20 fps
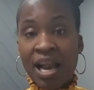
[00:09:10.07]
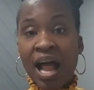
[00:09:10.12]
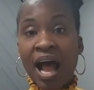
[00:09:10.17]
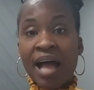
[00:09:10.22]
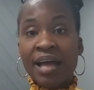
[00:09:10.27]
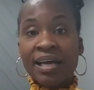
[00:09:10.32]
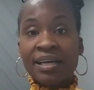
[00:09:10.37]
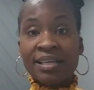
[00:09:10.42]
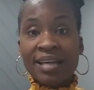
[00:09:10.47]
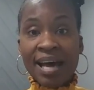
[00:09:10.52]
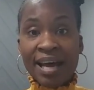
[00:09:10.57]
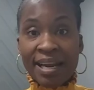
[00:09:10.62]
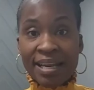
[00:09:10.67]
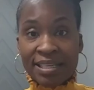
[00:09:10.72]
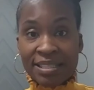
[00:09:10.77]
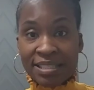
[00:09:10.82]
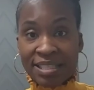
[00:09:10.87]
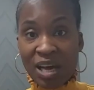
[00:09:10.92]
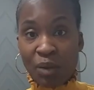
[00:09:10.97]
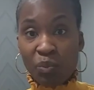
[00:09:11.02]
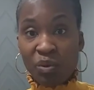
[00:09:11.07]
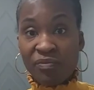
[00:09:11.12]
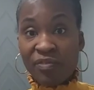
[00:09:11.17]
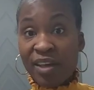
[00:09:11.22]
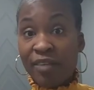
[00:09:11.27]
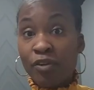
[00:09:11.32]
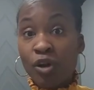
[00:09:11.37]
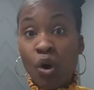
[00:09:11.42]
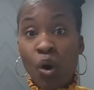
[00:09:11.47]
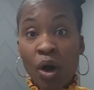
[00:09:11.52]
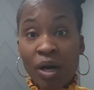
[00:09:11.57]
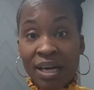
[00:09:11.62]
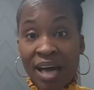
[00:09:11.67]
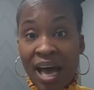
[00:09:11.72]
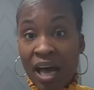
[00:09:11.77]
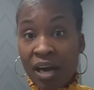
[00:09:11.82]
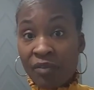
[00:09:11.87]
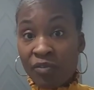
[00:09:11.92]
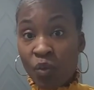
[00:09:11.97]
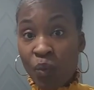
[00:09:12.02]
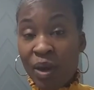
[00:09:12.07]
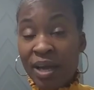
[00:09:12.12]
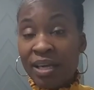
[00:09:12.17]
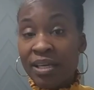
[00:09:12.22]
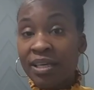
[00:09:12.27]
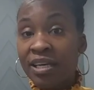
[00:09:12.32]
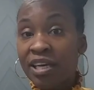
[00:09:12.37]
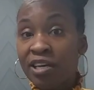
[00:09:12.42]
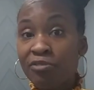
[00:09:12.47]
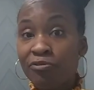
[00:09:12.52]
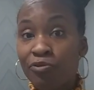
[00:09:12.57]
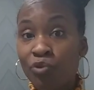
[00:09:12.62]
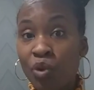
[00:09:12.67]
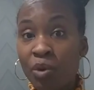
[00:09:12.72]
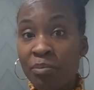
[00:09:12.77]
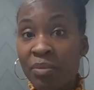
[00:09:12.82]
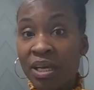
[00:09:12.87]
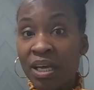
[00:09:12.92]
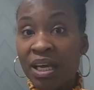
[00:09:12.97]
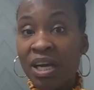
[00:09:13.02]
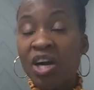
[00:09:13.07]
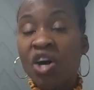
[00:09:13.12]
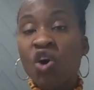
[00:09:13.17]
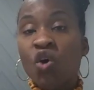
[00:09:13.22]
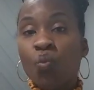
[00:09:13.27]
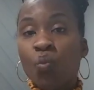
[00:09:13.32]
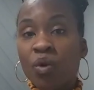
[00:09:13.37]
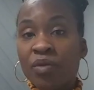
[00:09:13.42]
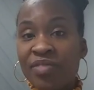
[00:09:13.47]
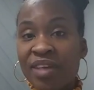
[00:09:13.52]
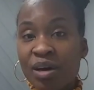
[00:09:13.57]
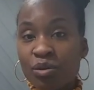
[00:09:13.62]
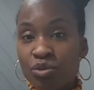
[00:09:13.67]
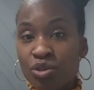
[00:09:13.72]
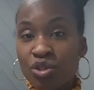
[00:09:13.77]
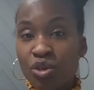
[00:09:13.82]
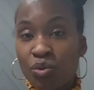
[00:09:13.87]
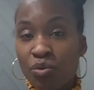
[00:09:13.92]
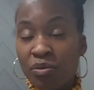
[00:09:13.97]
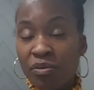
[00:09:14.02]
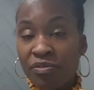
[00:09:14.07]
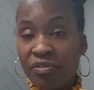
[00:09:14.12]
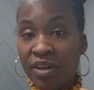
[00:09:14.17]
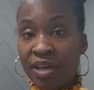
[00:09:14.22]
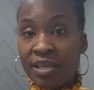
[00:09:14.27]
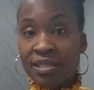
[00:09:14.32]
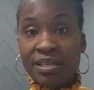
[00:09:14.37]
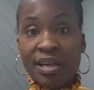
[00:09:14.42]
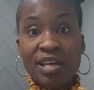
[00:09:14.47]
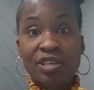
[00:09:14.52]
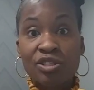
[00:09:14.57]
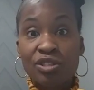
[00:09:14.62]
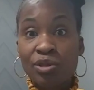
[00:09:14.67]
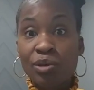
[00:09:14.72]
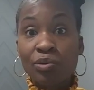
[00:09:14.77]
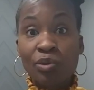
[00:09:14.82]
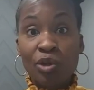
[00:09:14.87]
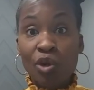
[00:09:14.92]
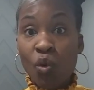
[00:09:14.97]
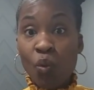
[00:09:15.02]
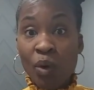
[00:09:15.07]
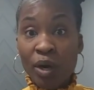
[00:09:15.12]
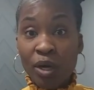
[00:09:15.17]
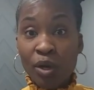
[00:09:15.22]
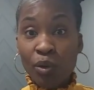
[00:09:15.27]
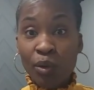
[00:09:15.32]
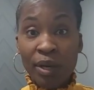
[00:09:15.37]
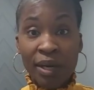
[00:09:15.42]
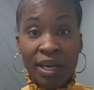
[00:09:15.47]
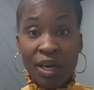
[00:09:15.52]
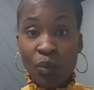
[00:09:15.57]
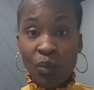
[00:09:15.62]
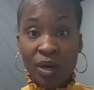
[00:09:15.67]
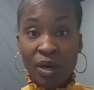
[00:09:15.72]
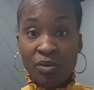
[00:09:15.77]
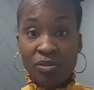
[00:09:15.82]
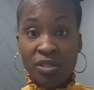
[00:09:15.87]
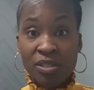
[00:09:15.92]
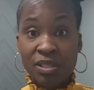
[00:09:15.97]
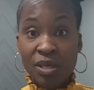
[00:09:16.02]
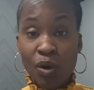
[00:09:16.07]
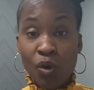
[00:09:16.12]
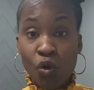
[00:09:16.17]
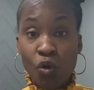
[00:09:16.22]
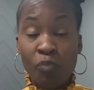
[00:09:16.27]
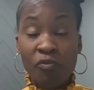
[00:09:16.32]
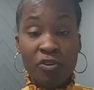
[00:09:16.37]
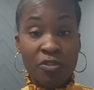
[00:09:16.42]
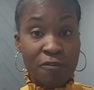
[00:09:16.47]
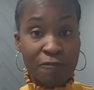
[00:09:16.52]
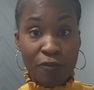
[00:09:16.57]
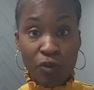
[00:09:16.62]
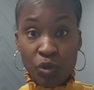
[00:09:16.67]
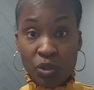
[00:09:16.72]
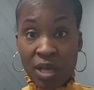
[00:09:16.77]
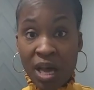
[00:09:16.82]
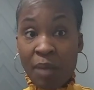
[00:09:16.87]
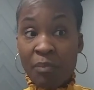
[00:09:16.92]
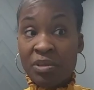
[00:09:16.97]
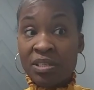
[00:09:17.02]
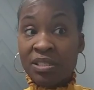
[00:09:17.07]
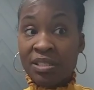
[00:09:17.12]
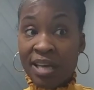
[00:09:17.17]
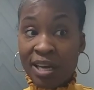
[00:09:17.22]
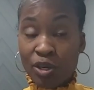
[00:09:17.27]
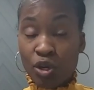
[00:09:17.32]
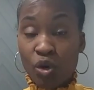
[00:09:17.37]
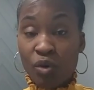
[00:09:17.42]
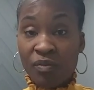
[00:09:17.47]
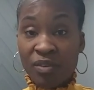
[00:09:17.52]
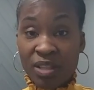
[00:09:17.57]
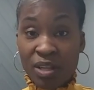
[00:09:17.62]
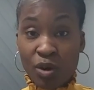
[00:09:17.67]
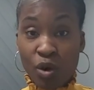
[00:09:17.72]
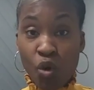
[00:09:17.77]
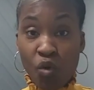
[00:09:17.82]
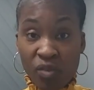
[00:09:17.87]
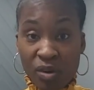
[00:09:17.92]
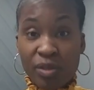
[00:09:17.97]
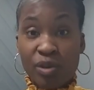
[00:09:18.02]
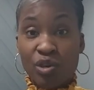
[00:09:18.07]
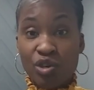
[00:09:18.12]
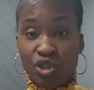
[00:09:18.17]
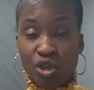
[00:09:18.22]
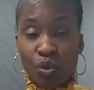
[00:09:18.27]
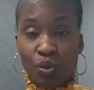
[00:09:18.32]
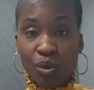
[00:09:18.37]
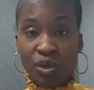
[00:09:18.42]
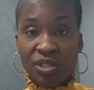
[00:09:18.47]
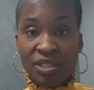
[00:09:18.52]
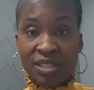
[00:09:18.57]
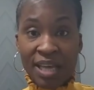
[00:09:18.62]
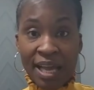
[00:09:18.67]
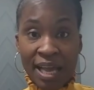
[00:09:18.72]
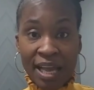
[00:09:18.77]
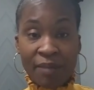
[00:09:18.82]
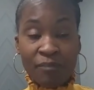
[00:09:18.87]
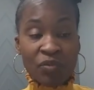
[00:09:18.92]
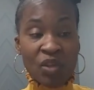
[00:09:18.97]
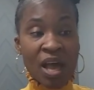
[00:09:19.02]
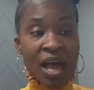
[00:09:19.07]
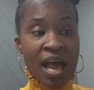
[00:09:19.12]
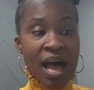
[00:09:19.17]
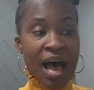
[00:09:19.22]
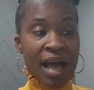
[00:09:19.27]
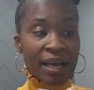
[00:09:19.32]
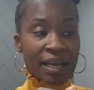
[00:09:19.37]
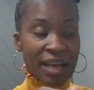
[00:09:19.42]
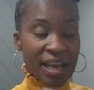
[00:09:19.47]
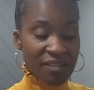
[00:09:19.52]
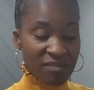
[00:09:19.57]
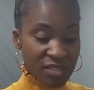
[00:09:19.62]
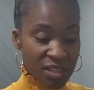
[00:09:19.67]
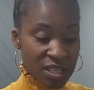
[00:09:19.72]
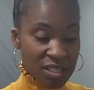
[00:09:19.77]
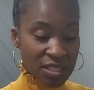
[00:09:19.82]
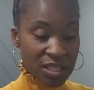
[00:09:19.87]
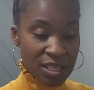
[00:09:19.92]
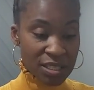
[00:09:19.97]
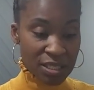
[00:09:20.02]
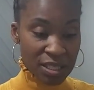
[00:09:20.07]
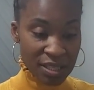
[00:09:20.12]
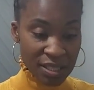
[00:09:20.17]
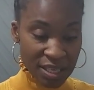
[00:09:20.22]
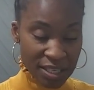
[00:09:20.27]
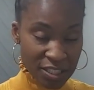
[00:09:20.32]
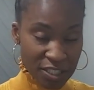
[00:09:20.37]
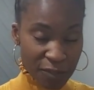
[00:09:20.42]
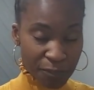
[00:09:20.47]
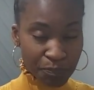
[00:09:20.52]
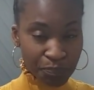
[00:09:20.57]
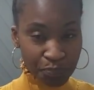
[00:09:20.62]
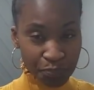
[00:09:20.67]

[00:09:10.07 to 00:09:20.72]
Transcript: I cannot accept what they've gone out of the way to get for me without certain things. And I certainly don't want to go to anyone else's home for the first time and stand over their shoulder saying, I can have this, this, and this.